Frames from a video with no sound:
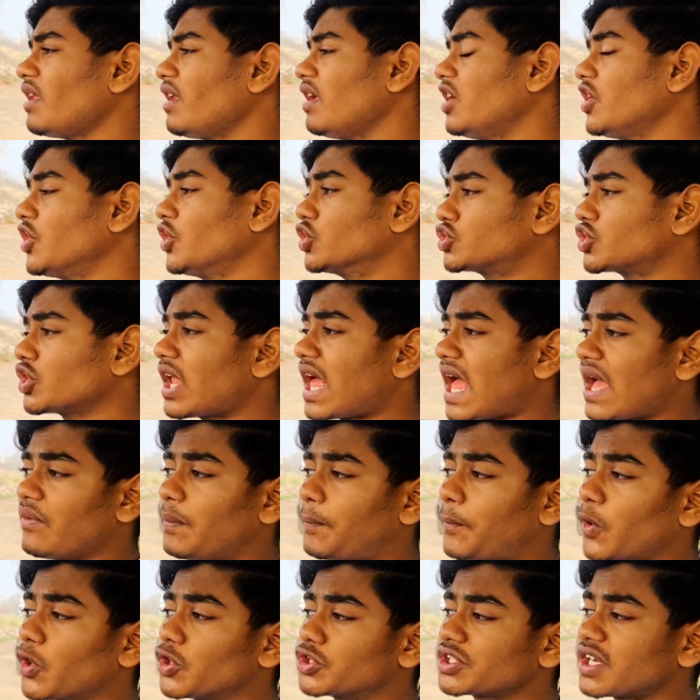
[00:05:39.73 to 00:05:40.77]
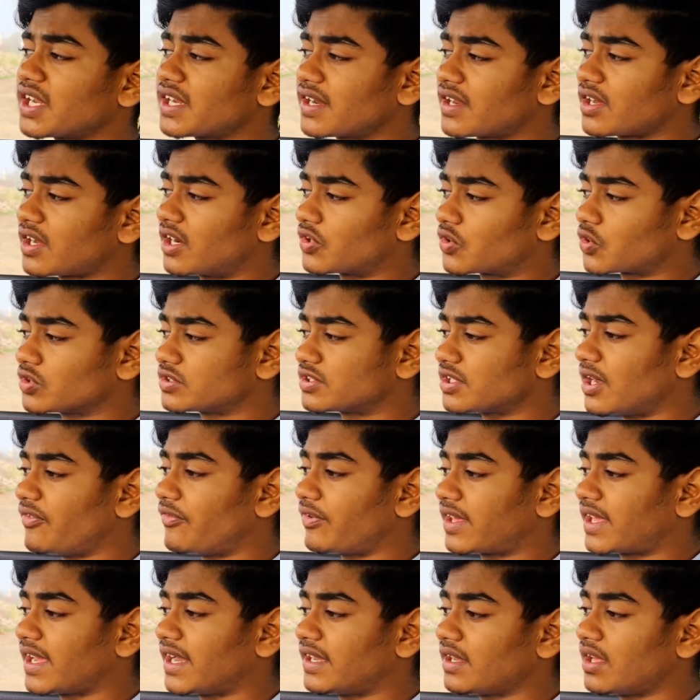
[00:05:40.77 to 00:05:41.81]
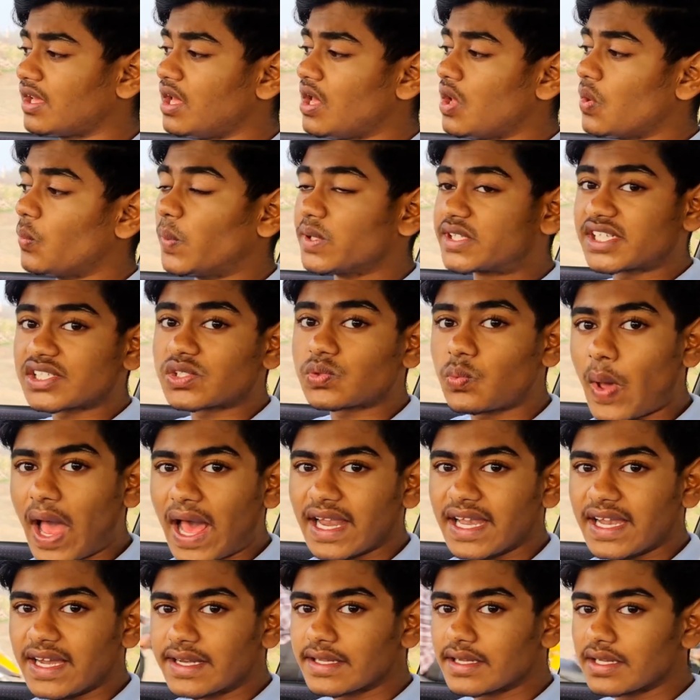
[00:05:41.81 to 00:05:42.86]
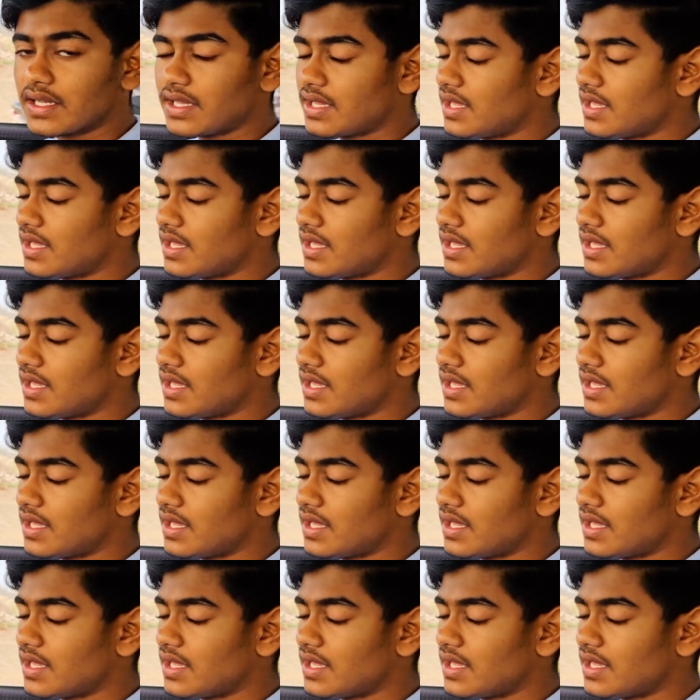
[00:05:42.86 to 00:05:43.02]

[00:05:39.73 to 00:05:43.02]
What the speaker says: You should have a pollution under control certificate which is valid.